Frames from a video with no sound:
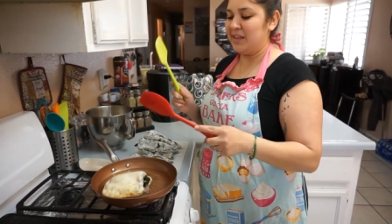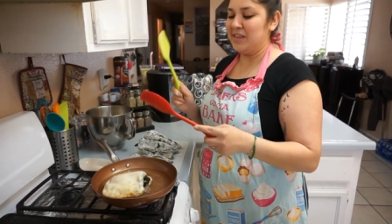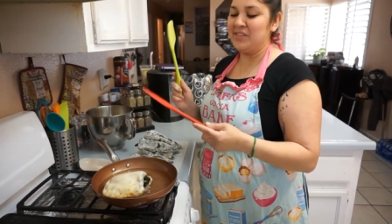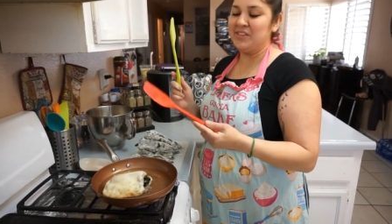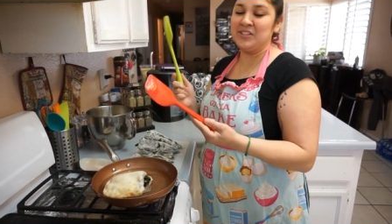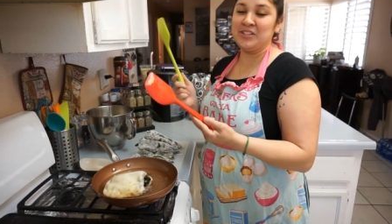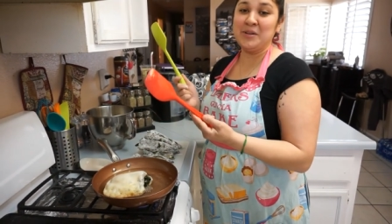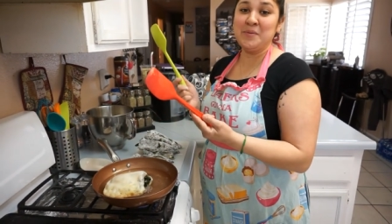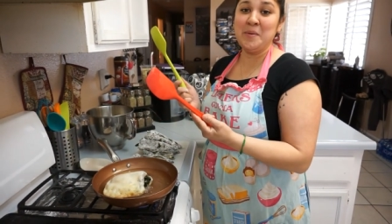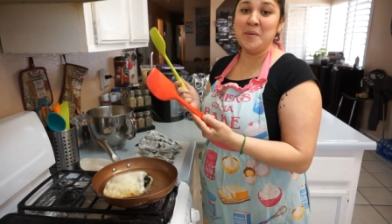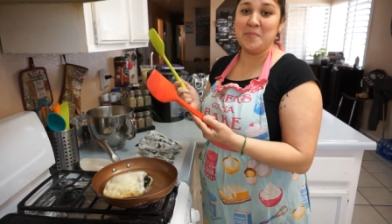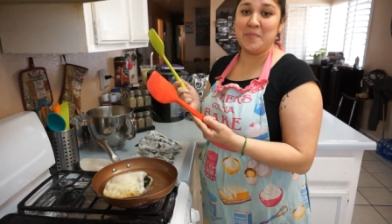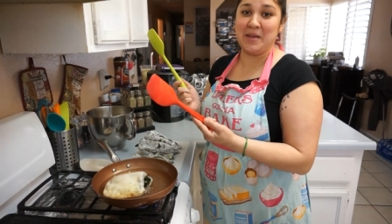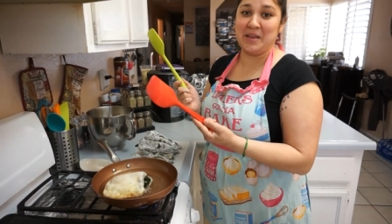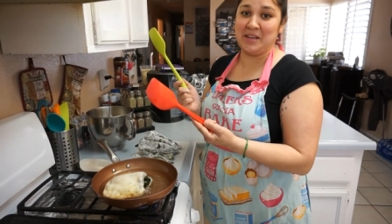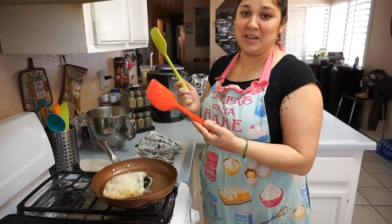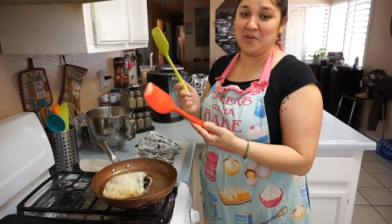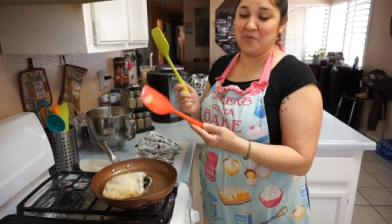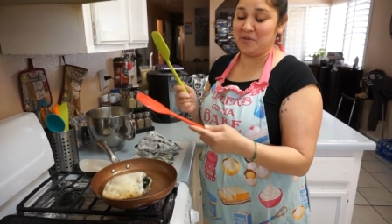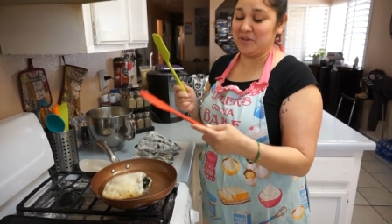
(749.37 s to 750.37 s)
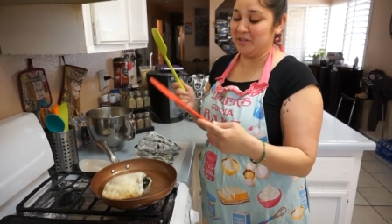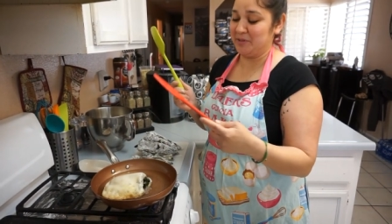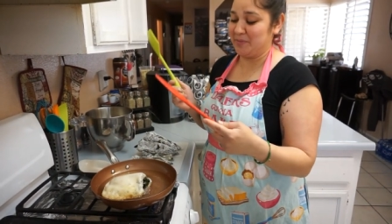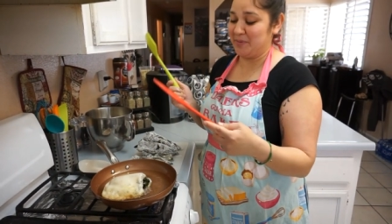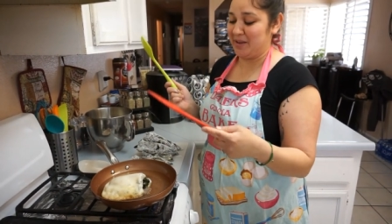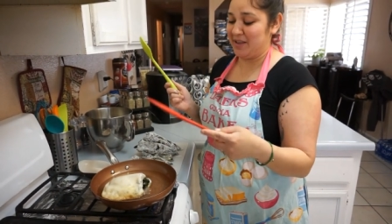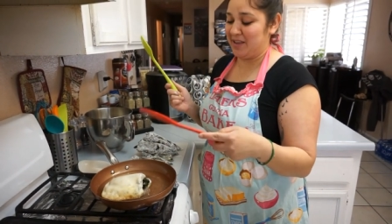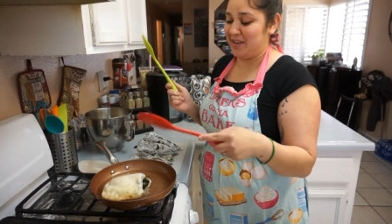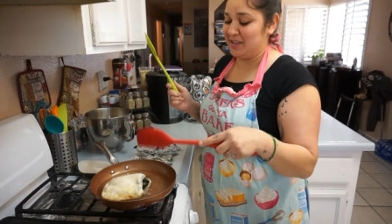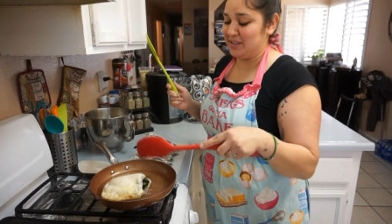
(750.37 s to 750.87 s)
These are my baking ones,
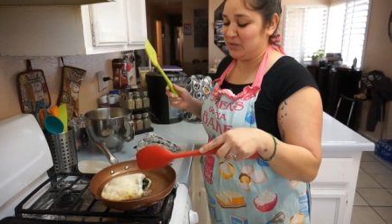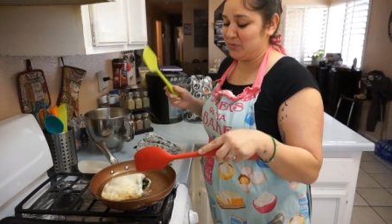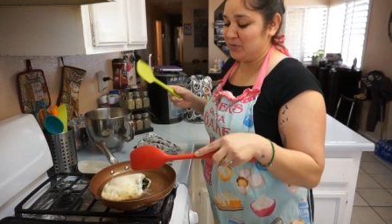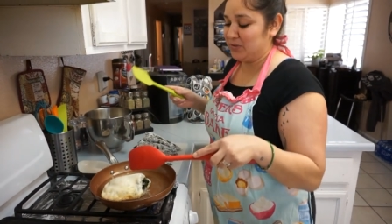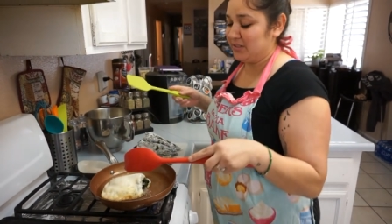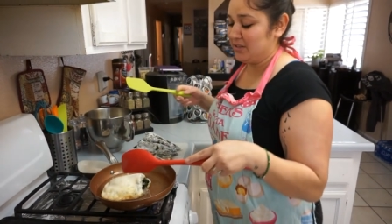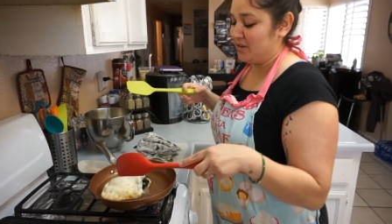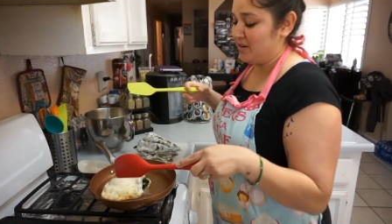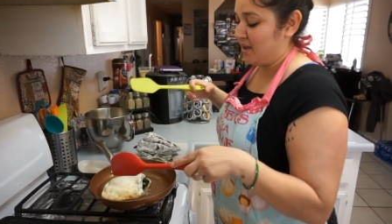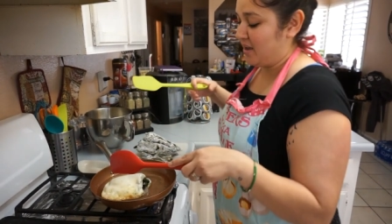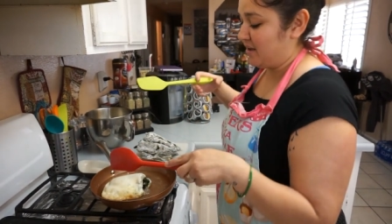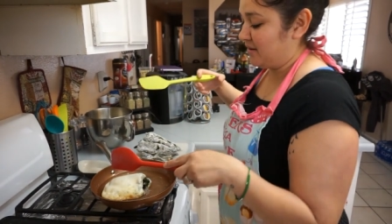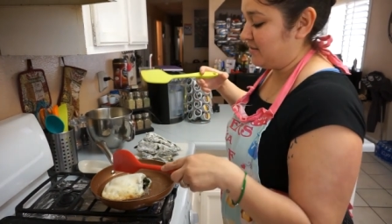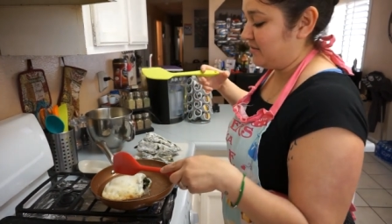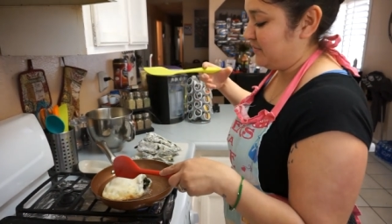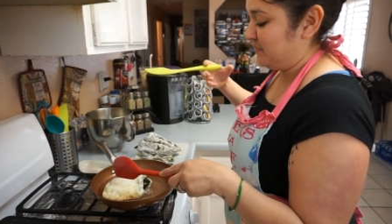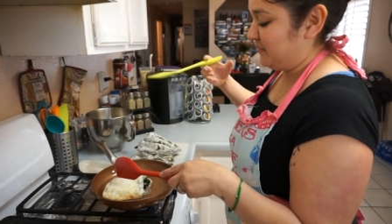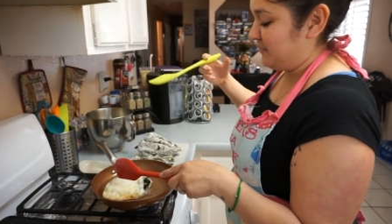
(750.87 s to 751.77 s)
but hey, it's what's on hand.